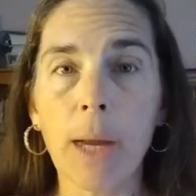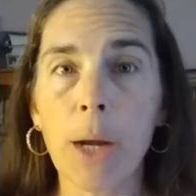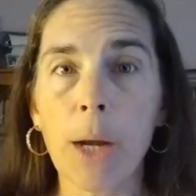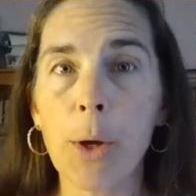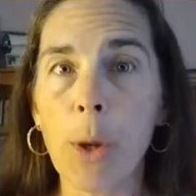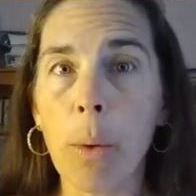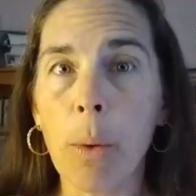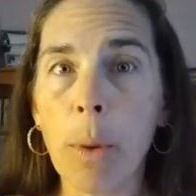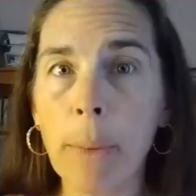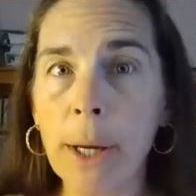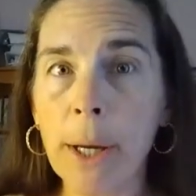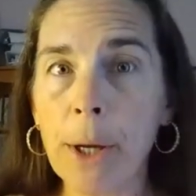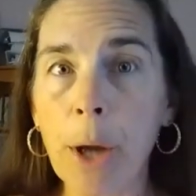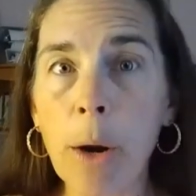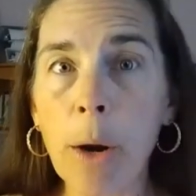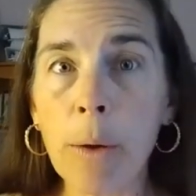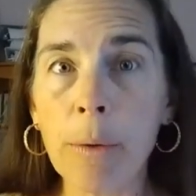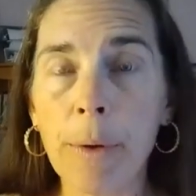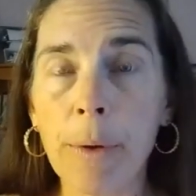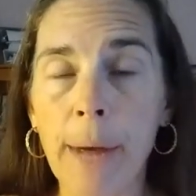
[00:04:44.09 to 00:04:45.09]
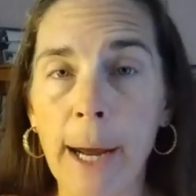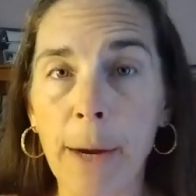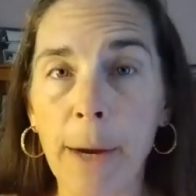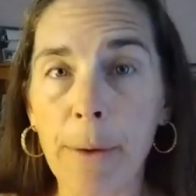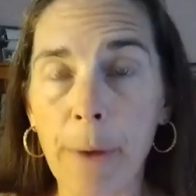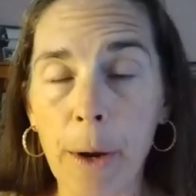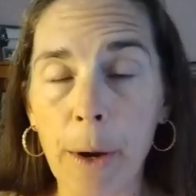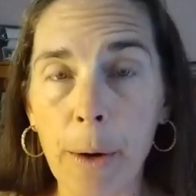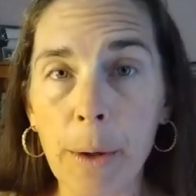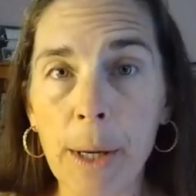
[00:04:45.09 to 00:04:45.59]
So when we don't
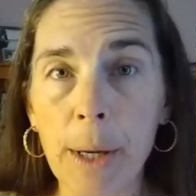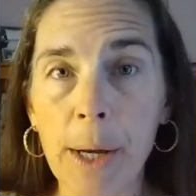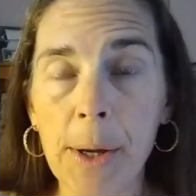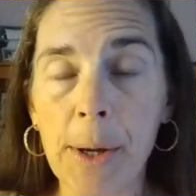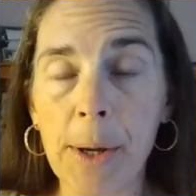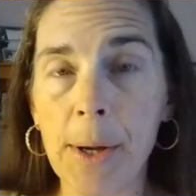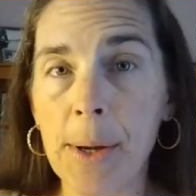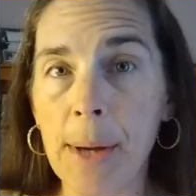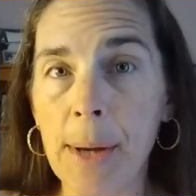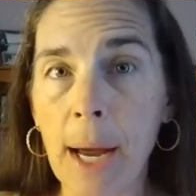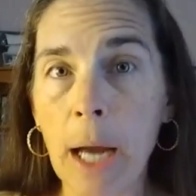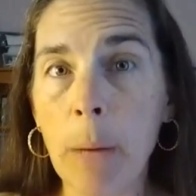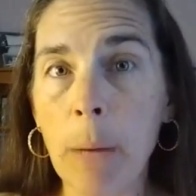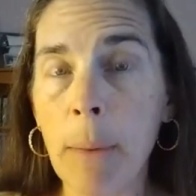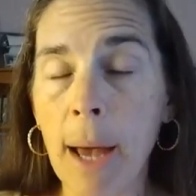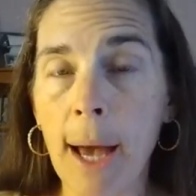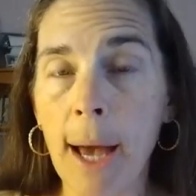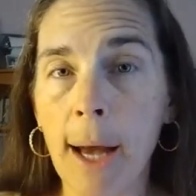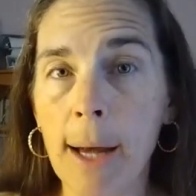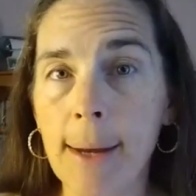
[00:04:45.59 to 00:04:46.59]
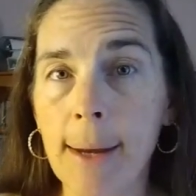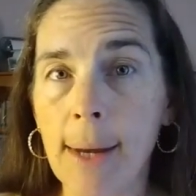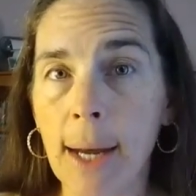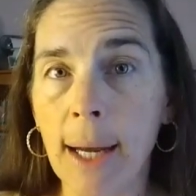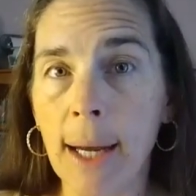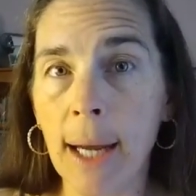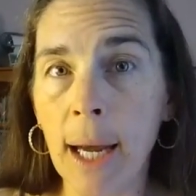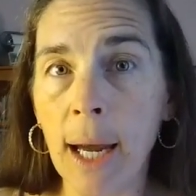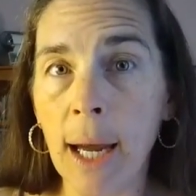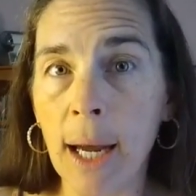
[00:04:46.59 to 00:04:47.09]
vote, it's the same as a
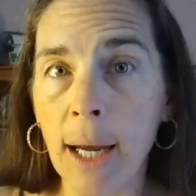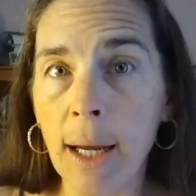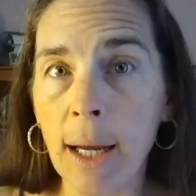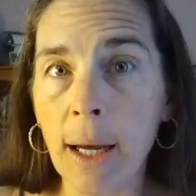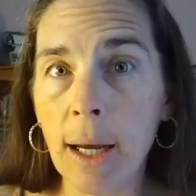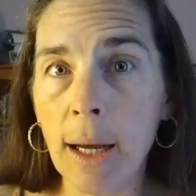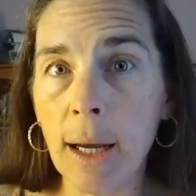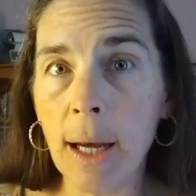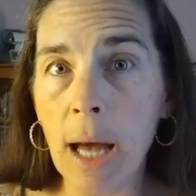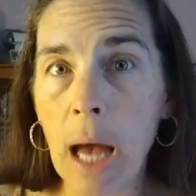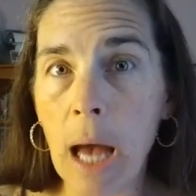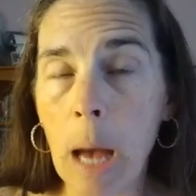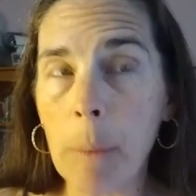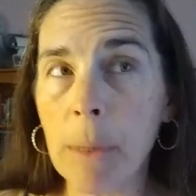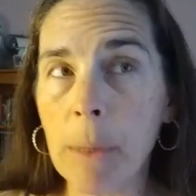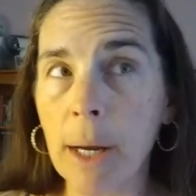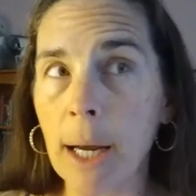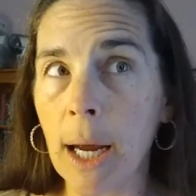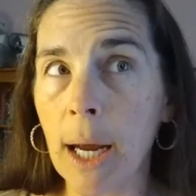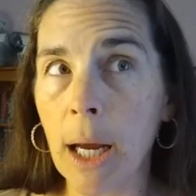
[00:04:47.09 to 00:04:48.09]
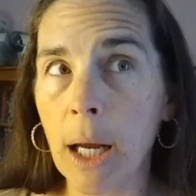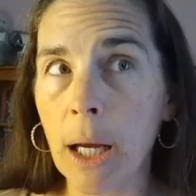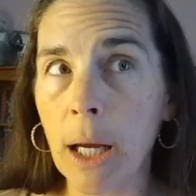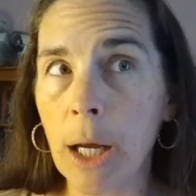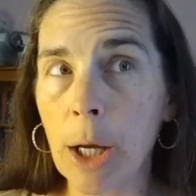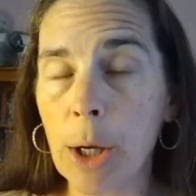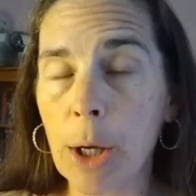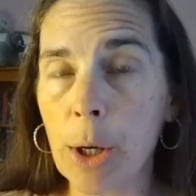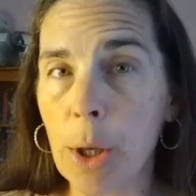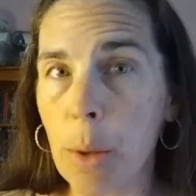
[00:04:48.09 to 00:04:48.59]
king abdicating
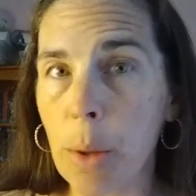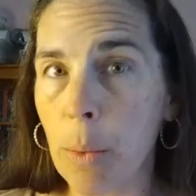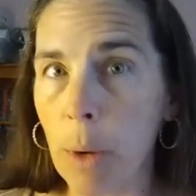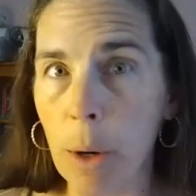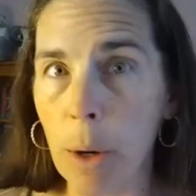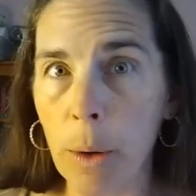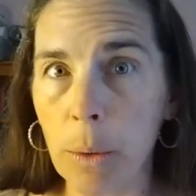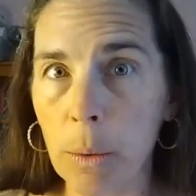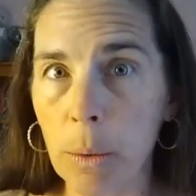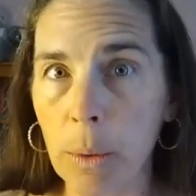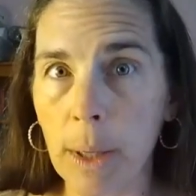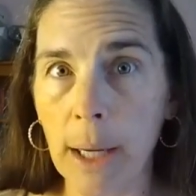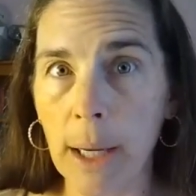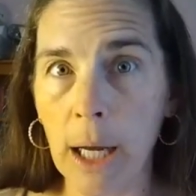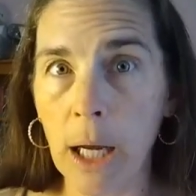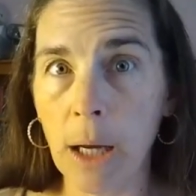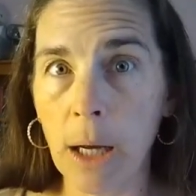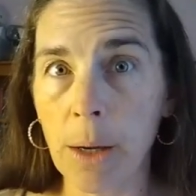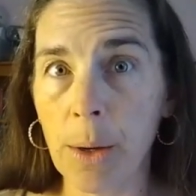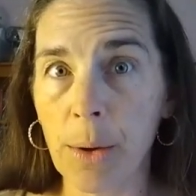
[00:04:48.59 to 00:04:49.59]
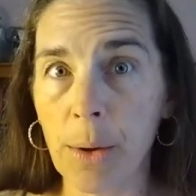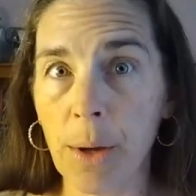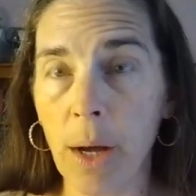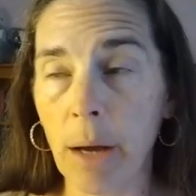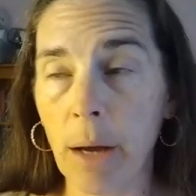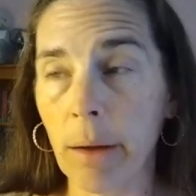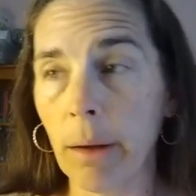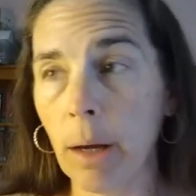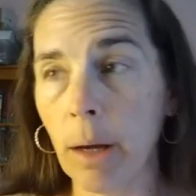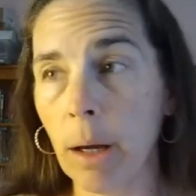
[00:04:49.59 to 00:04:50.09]
his throne. The king's
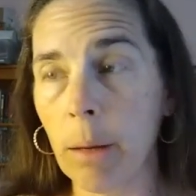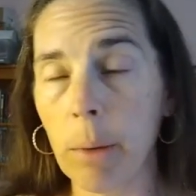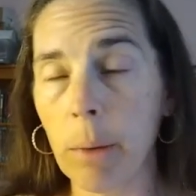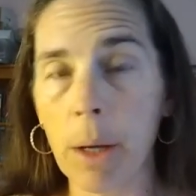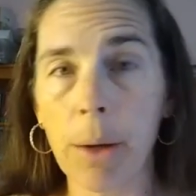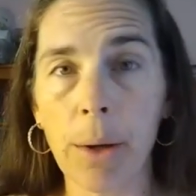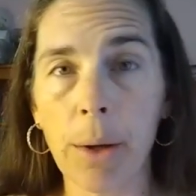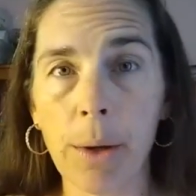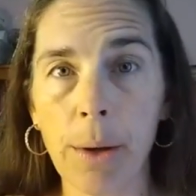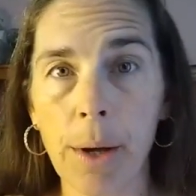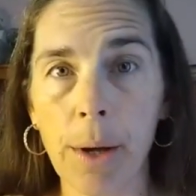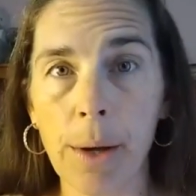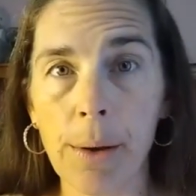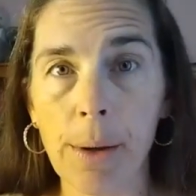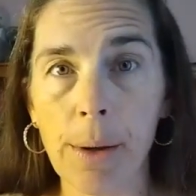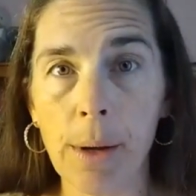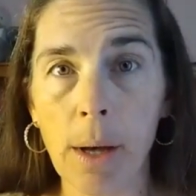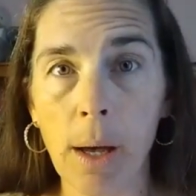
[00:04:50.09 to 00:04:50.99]
like, no, I'm not doing this.